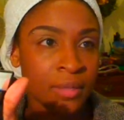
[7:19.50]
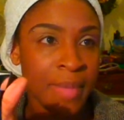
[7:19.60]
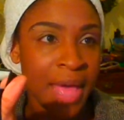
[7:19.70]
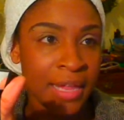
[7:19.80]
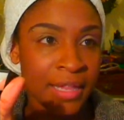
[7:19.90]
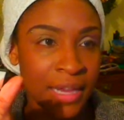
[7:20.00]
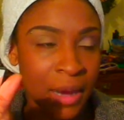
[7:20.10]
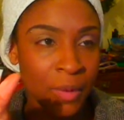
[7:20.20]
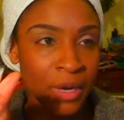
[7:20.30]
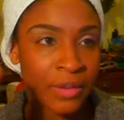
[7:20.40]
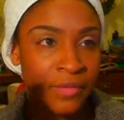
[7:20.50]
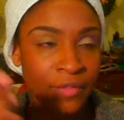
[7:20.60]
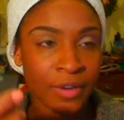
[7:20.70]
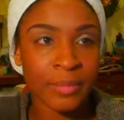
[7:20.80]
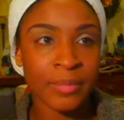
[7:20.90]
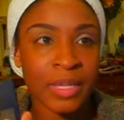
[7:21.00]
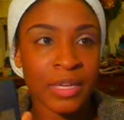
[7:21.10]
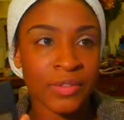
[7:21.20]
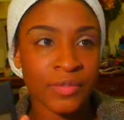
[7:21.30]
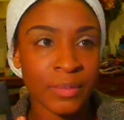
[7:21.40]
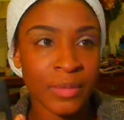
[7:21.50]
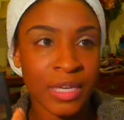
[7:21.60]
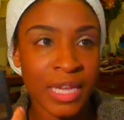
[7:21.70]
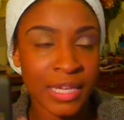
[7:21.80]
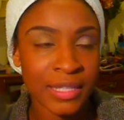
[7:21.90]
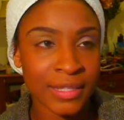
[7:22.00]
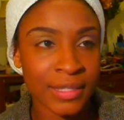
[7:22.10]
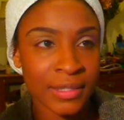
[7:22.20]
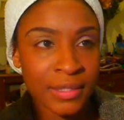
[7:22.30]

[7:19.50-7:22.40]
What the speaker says: palette that I'm working from. And it's from the NYX.